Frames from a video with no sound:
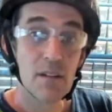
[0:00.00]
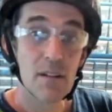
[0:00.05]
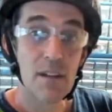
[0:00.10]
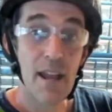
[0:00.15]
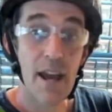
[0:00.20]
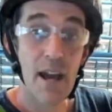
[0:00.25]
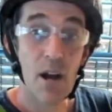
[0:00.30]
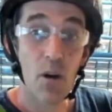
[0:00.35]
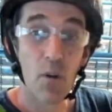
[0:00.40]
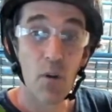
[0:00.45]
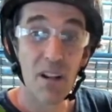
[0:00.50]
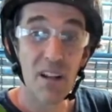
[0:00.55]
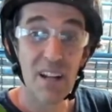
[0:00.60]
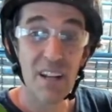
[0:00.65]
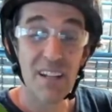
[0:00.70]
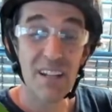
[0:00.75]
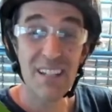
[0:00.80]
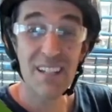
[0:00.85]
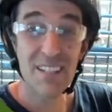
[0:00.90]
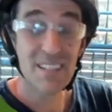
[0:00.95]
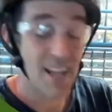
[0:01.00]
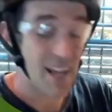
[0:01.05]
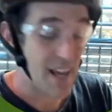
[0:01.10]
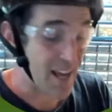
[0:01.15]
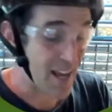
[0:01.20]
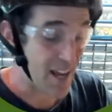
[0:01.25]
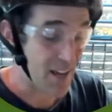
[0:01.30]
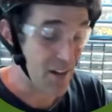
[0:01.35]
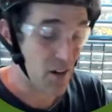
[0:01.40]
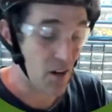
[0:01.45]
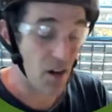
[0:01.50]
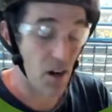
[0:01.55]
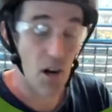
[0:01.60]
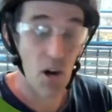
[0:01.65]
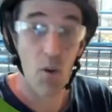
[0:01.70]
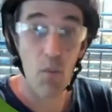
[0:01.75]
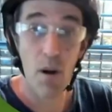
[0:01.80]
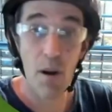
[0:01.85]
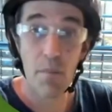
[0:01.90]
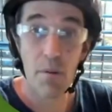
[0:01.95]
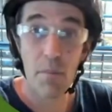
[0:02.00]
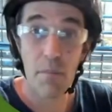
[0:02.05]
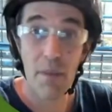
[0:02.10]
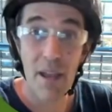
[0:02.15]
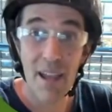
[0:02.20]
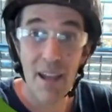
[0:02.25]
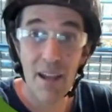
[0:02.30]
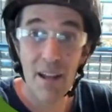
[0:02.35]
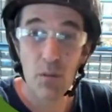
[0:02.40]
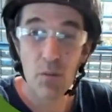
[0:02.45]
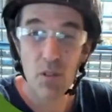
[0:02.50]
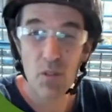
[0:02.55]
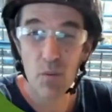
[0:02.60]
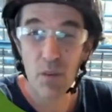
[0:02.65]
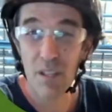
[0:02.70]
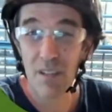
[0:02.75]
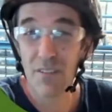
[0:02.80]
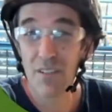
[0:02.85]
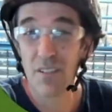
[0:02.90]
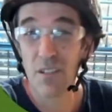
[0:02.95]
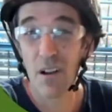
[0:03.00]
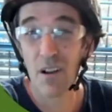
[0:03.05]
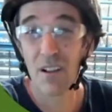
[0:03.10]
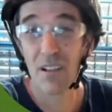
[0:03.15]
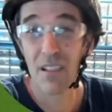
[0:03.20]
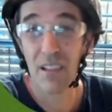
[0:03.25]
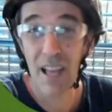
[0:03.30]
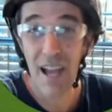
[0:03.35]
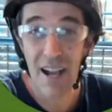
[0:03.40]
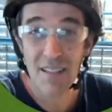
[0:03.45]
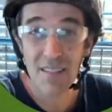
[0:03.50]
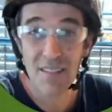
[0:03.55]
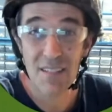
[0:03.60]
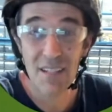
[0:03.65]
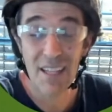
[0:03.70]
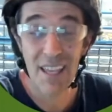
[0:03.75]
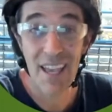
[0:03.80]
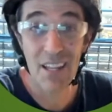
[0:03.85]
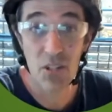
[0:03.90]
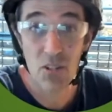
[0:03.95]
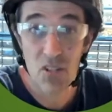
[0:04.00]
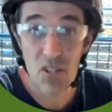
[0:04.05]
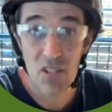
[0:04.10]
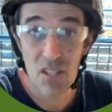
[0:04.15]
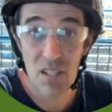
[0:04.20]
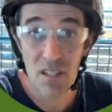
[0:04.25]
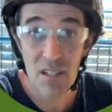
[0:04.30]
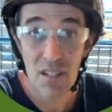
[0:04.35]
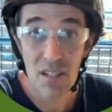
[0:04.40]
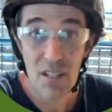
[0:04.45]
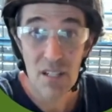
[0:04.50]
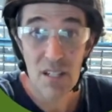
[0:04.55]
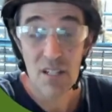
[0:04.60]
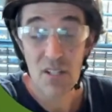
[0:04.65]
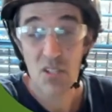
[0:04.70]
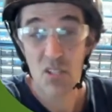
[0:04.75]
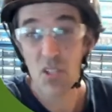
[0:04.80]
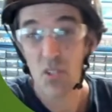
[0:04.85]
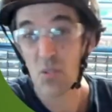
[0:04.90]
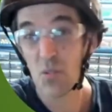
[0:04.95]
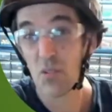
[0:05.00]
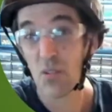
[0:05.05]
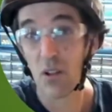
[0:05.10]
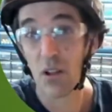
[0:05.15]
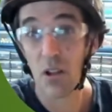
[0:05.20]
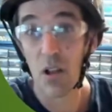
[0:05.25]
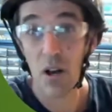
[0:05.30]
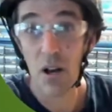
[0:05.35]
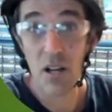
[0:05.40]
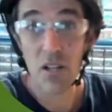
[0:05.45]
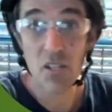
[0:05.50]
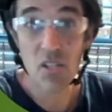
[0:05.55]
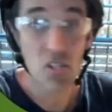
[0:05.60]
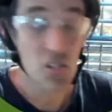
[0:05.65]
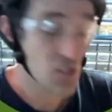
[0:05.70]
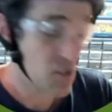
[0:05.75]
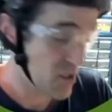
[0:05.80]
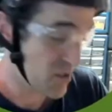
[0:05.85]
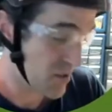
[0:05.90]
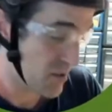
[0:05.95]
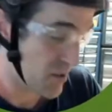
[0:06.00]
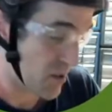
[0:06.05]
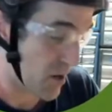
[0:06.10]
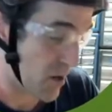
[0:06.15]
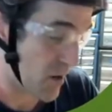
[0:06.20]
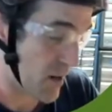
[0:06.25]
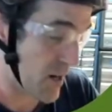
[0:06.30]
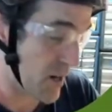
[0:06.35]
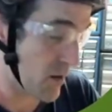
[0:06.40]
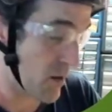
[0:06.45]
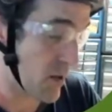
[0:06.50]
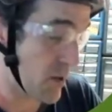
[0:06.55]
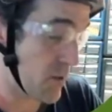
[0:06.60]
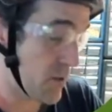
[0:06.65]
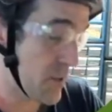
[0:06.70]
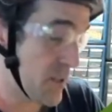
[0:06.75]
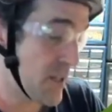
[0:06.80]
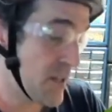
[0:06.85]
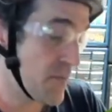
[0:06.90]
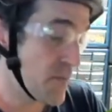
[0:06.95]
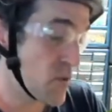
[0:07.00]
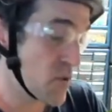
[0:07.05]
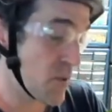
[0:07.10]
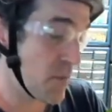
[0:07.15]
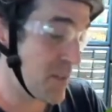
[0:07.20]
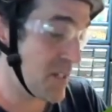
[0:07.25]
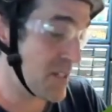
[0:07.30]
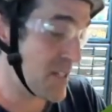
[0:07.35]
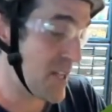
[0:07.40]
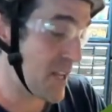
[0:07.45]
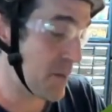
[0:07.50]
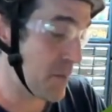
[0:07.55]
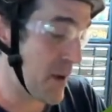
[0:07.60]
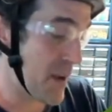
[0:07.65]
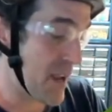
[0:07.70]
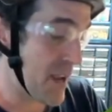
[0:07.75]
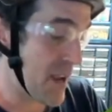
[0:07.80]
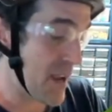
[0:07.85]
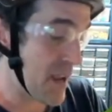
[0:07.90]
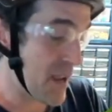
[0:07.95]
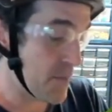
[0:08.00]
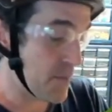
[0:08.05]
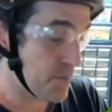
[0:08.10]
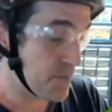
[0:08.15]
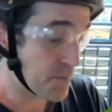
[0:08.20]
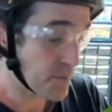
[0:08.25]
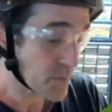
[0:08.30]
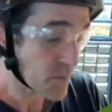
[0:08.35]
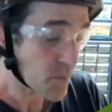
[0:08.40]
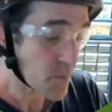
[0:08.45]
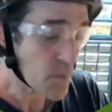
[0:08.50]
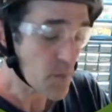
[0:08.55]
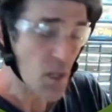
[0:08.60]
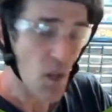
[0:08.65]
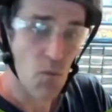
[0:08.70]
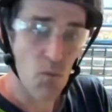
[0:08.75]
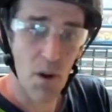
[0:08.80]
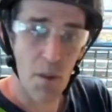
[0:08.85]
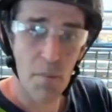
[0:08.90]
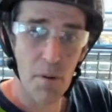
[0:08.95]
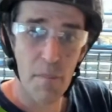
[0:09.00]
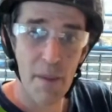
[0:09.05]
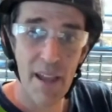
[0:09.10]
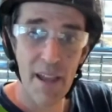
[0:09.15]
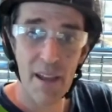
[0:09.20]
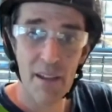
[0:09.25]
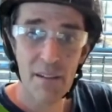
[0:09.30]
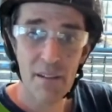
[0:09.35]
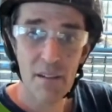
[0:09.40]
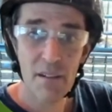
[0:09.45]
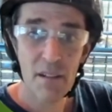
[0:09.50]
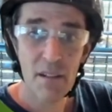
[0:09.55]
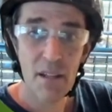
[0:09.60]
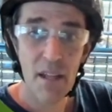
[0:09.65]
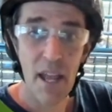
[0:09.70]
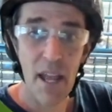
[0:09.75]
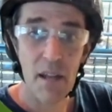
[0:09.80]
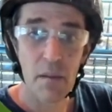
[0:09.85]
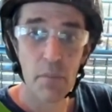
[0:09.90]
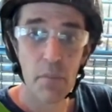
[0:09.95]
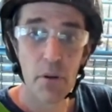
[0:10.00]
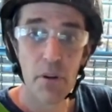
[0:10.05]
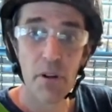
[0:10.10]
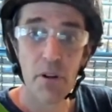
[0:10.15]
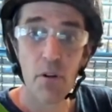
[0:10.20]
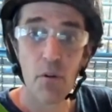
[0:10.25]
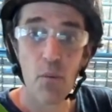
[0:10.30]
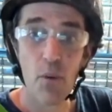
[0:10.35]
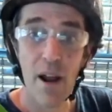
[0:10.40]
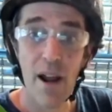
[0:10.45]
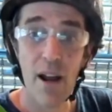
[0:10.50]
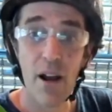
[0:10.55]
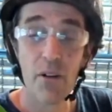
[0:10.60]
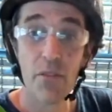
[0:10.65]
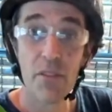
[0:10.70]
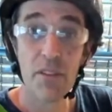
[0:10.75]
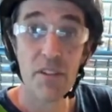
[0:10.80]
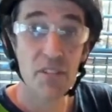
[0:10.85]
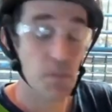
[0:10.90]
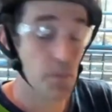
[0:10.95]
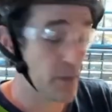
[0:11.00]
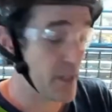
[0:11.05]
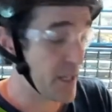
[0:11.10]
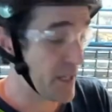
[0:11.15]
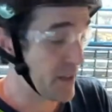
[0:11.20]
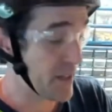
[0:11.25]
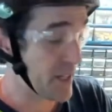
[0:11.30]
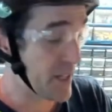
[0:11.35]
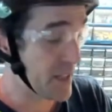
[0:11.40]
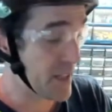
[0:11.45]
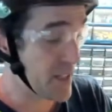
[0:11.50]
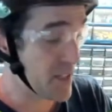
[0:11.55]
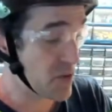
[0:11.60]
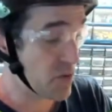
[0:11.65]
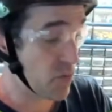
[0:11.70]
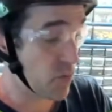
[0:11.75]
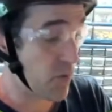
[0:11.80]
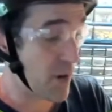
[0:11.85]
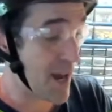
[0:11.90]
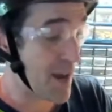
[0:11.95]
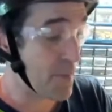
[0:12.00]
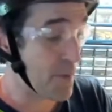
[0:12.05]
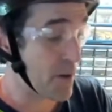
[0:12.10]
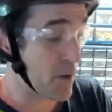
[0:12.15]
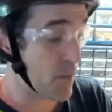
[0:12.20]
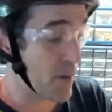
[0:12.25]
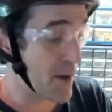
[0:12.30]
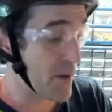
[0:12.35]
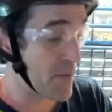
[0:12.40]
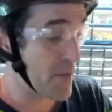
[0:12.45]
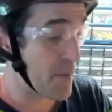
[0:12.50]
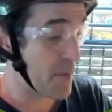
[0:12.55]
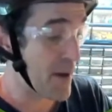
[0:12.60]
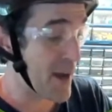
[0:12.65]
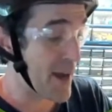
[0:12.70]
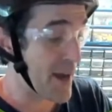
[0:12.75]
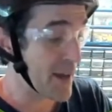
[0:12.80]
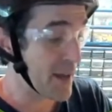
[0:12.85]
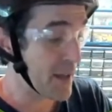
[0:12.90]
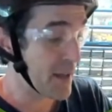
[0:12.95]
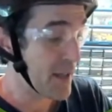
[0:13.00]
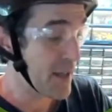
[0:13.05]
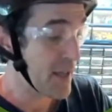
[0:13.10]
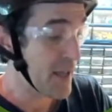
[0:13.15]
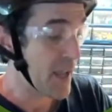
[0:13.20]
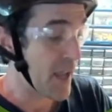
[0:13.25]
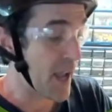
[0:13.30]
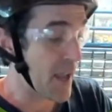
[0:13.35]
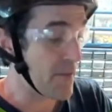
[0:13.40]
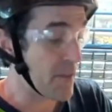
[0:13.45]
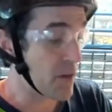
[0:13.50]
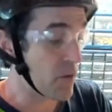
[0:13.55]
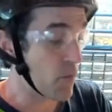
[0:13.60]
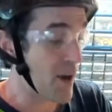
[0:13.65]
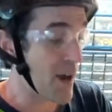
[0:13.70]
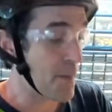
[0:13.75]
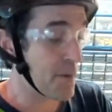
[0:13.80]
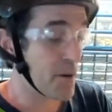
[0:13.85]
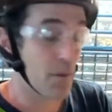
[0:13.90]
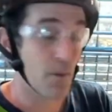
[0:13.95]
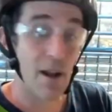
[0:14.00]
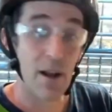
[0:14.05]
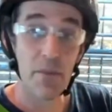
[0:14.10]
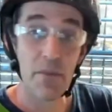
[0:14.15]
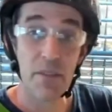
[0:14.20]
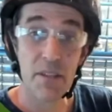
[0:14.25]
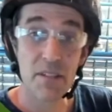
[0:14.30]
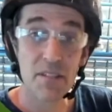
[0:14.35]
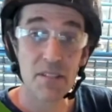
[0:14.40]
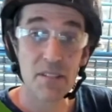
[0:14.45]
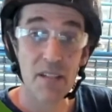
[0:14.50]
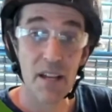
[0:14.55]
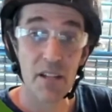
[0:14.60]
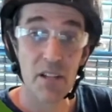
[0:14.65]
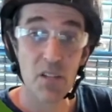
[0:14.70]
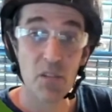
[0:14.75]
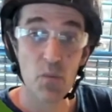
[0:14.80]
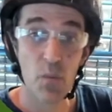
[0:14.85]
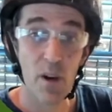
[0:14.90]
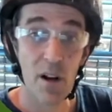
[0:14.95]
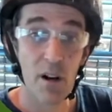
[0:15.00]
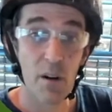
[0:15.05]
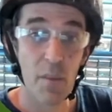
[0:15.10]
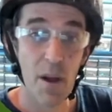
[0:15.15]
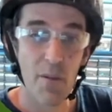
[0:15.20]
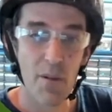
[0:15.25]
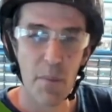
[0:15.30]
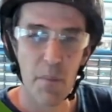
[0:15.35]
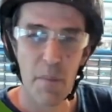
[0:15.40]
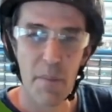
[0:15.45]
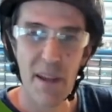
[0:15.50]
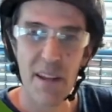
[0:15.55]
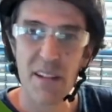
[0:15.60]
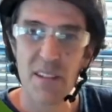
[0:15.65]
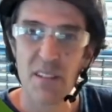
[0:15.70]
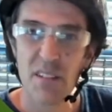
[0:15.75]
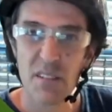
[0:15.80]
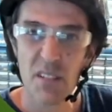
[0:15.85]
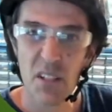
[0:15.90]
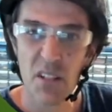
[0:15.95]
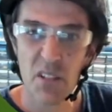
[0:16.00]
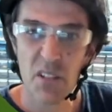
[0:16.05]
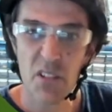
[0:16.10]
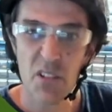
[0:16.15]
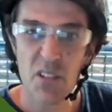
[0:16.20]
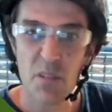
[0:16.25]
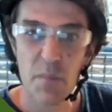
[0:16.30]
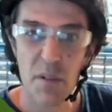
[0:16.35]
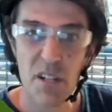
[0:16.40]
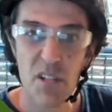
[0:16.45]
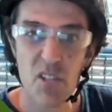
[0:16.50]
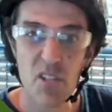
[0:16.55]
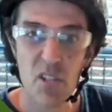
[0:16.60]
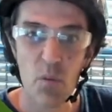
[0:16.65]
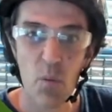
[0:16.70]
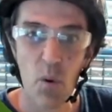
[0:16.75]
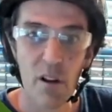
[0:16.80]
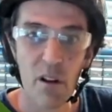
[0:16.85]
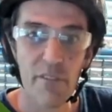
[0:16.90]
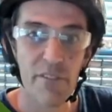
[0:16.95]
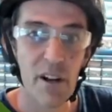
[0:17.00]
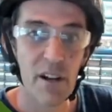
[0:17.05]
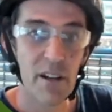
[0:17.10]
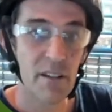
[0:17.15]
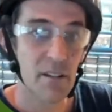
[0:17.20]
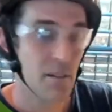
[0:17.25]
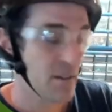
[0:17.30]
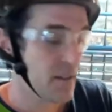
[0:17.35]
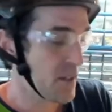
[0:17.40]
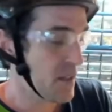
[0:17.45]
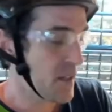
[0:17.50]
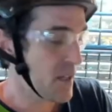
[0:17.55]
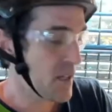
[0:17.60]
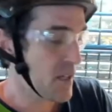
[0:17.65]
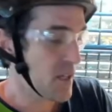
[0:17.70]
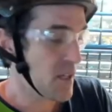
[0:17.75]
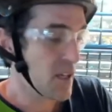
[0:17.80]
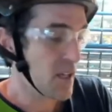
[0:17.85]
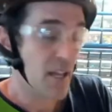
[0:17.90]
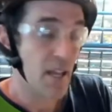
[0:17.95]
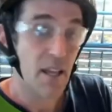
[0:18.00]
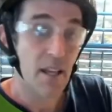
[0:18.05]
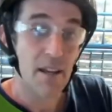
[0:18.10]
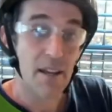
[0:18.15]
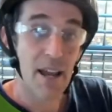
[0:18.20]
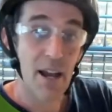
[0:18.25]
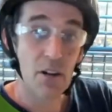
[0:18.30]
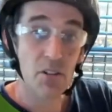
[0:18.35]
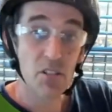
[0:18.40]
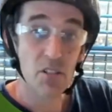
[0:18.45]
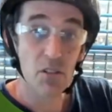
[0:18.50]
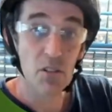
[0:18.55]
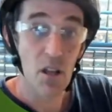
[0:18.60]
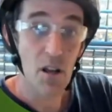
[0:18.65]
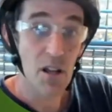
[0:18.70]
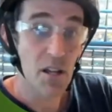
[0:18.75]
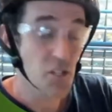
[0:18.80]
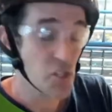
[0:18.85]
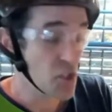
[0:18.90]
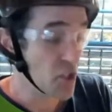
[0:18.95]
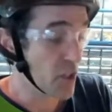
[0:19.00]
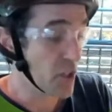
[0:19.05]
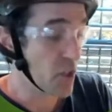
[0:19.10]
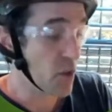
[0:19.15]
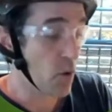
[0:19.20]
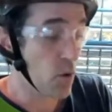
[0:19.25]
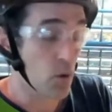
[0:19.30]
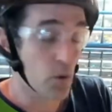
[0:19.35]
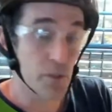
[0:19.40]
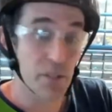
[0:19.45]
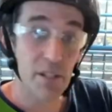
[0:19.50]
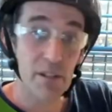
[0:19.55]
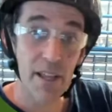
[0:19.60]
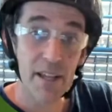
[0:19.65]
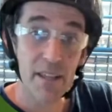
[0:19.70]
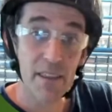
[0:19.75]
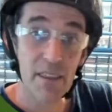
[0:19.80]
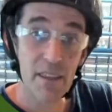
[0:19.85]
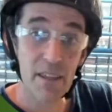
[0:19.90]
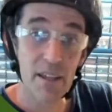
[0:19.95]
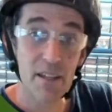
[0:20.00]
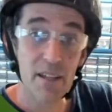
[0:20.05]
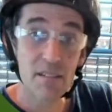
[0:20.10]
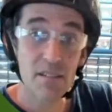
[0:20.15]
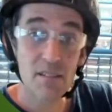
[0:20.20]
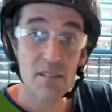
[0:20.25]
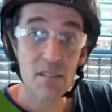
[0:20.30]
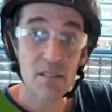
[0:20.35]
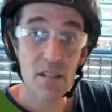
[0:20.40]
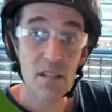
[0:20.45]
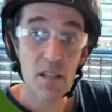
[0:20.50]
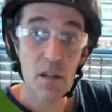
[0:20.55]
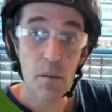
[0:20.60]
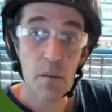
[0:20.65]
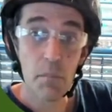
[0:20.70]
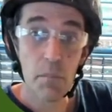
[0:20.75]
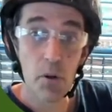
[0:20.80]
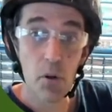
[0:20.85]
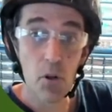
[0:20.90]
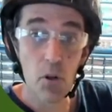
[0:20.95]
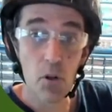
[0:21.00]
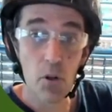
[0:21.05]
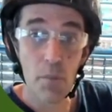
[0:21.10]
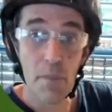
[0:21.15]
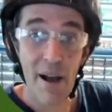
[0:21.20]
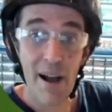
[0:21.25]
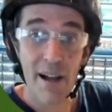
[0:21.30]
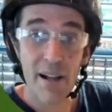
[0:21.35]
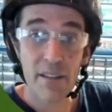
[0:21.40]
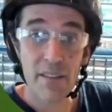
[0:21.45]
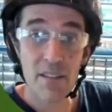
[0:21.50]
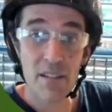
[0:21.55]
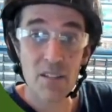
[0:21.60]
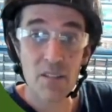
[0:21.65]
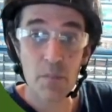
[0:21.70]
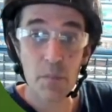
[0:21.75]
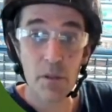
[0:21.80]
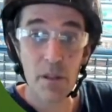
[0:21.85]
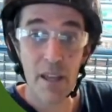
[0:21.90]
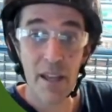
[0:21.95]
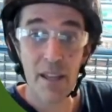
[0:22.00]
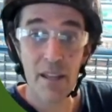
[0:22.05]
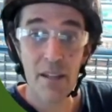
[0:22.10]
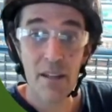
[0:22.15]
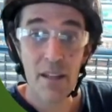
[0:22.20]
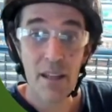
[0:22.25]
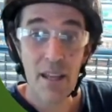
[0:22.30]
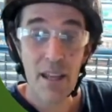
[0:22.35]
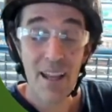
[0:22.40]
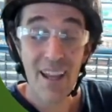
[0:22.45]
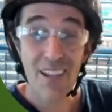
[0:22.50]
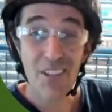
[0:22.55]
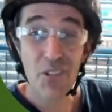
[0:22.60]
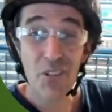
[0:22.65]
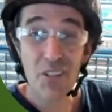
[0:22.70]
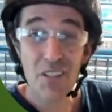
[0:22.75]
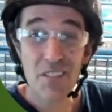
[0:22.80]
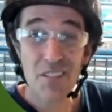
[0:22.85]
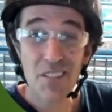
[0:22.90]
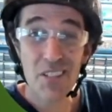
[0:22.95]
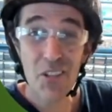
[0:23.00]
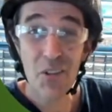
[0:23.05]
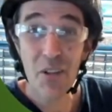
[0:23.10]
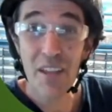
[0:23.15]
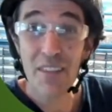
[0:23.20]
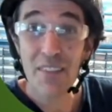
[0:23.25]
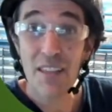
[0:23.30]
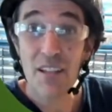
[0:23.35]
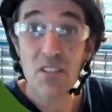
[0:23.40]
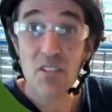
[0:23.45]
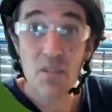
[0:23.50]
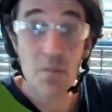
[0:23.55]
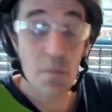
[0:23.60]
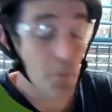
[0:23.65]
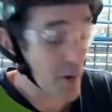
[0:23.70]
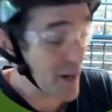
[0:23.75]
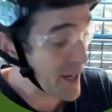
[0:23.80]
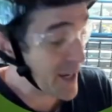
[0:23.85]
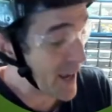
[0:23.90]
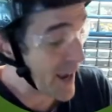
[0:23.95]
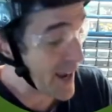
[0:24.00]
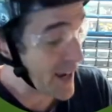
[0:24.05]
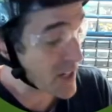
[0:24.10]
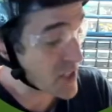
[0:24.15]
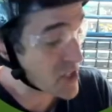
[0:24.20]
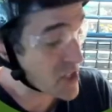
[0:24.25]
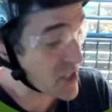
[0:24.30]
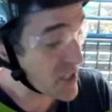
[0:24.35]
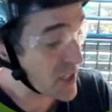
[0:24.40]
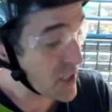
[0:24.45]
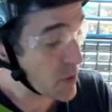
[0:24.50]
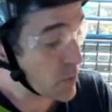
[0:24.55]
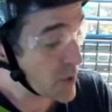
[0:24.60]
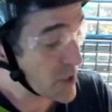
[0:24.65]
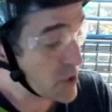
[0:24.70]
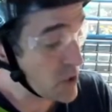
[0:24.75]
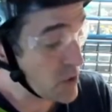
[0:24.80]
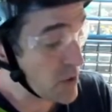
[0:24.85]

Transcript: Now we're gonna need to add our rubber band, which will give us our elastic energy to launch our arrow. So I'm gonna take my rubber band and put it around this plate like this, wrap it around the back, and then wrap it around this side as well. My rubber band is a little loose, but it should work fine. Now to launch, you're gonna hold it like this, pull back this plate, and you can see you get that spring action, and when you